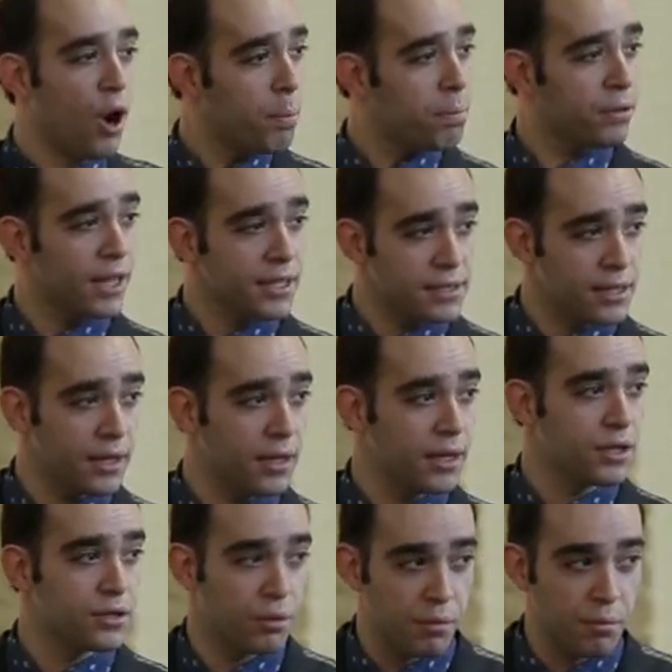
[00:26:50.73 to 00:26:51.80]
not pleasant,
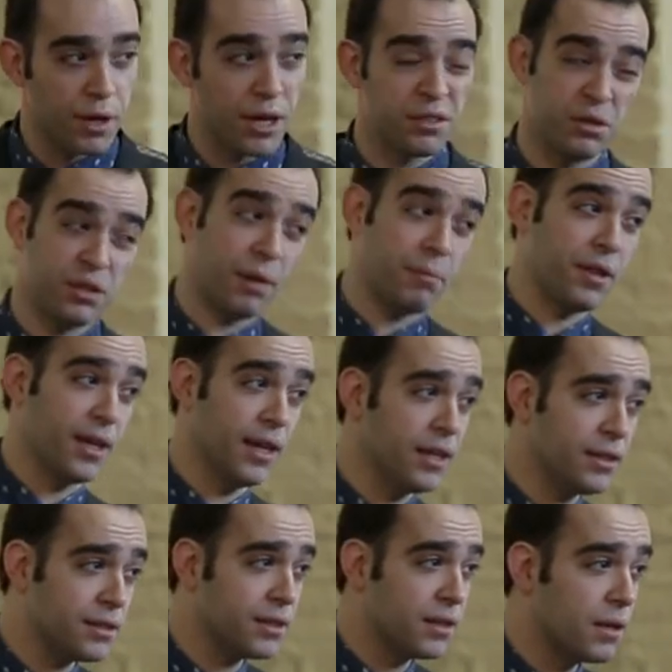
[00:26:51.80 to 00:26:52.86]
so we want to do something
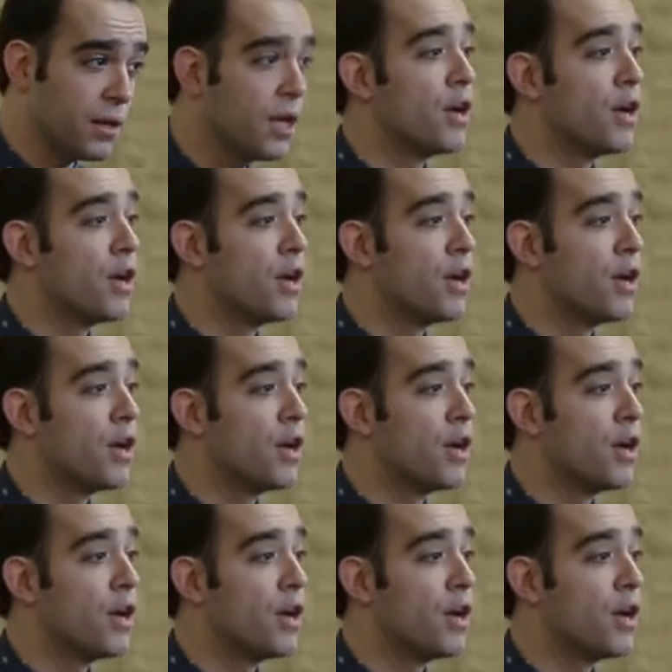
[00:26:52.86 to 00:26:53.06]
else.